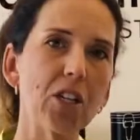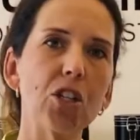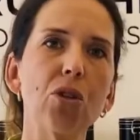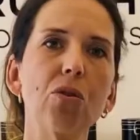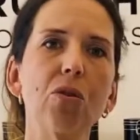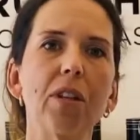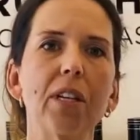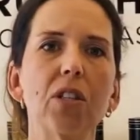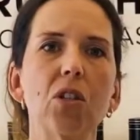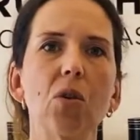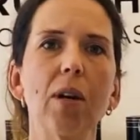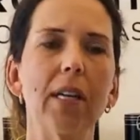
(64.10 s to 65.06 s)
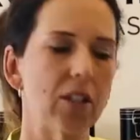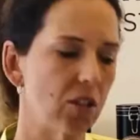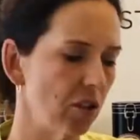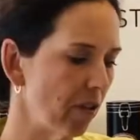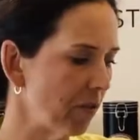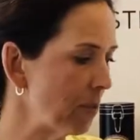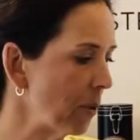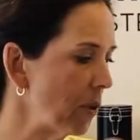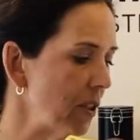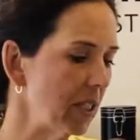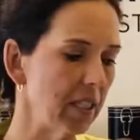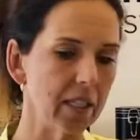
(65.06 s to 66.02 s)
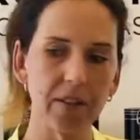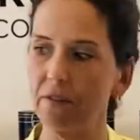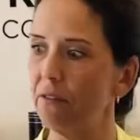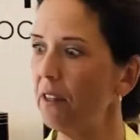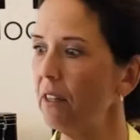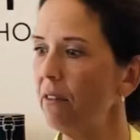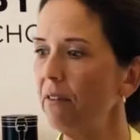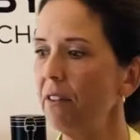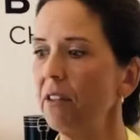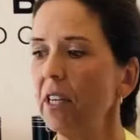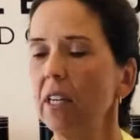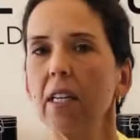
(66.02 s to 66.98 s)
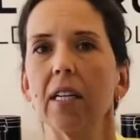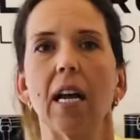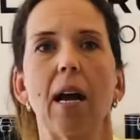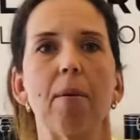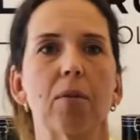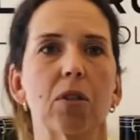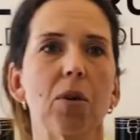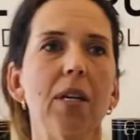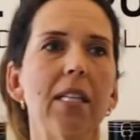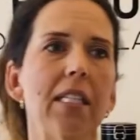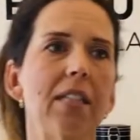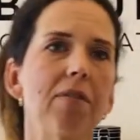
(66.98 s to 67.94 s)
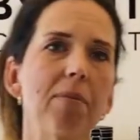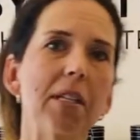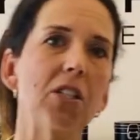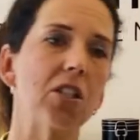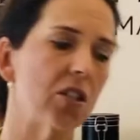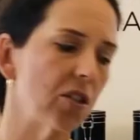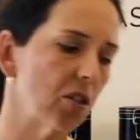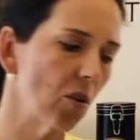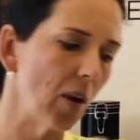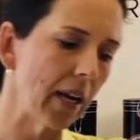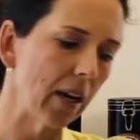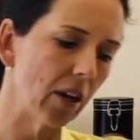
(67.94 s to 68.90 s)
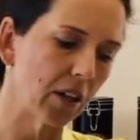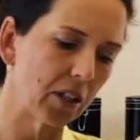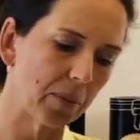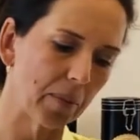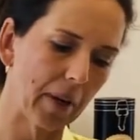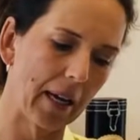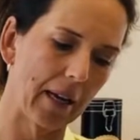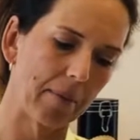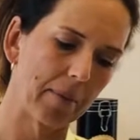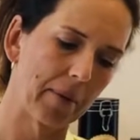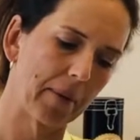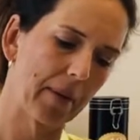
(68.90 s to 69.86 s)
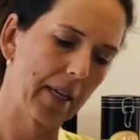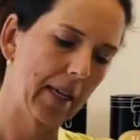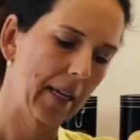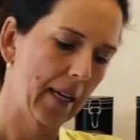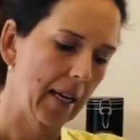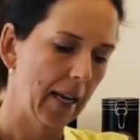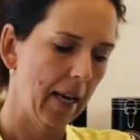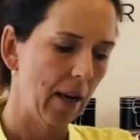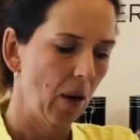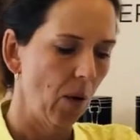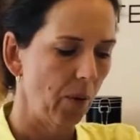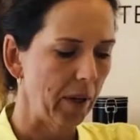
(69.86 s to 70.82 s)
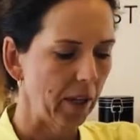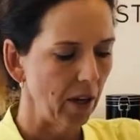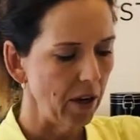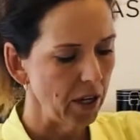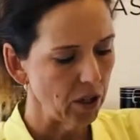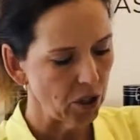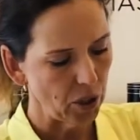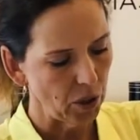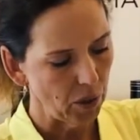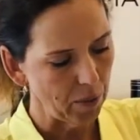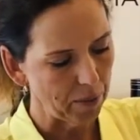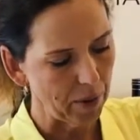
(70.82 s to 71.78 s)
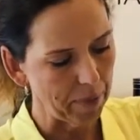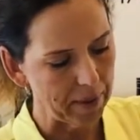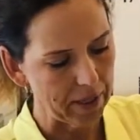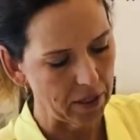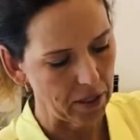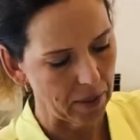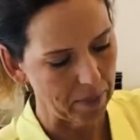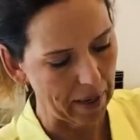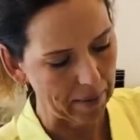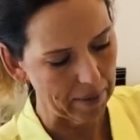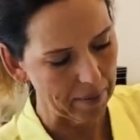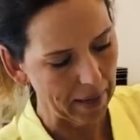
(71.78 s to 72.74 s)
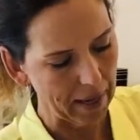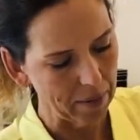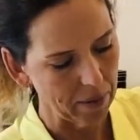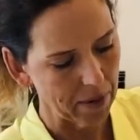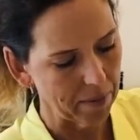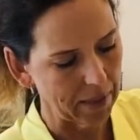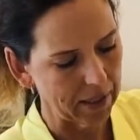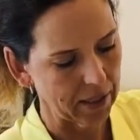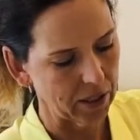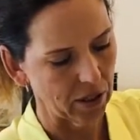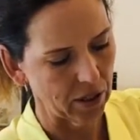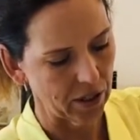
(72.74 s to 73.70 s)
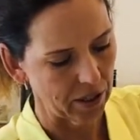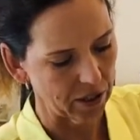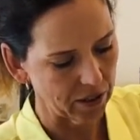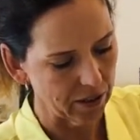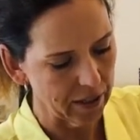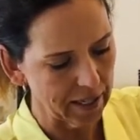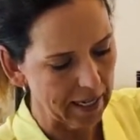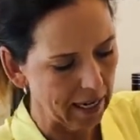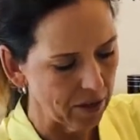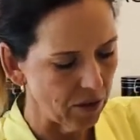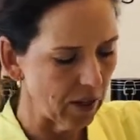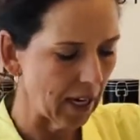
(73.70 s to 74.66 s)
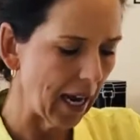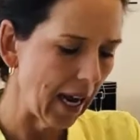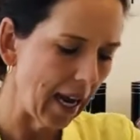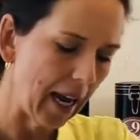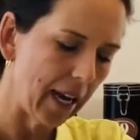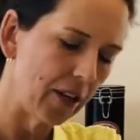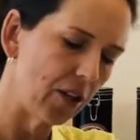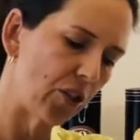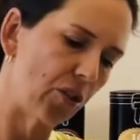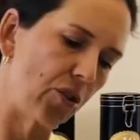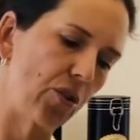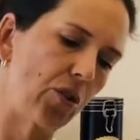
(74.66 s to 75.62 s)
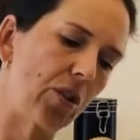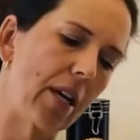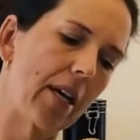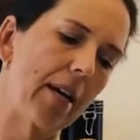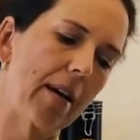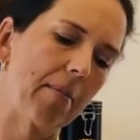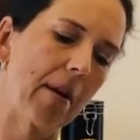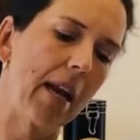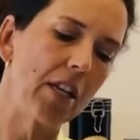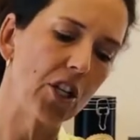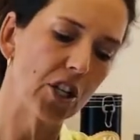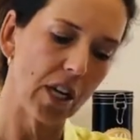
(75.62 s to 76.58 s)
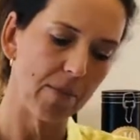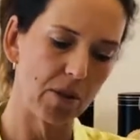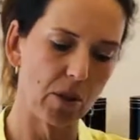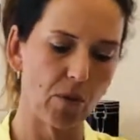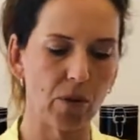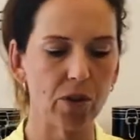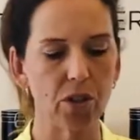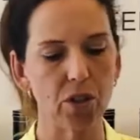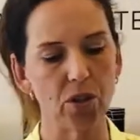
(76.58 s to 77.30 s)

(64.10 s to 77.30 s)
sure that it's quite soft, because this is it's quite a stiff mixture, so it's quite hard to pipe. We're going to pop it into a piping bag with a big star nozzle. Now you can do any shapes you want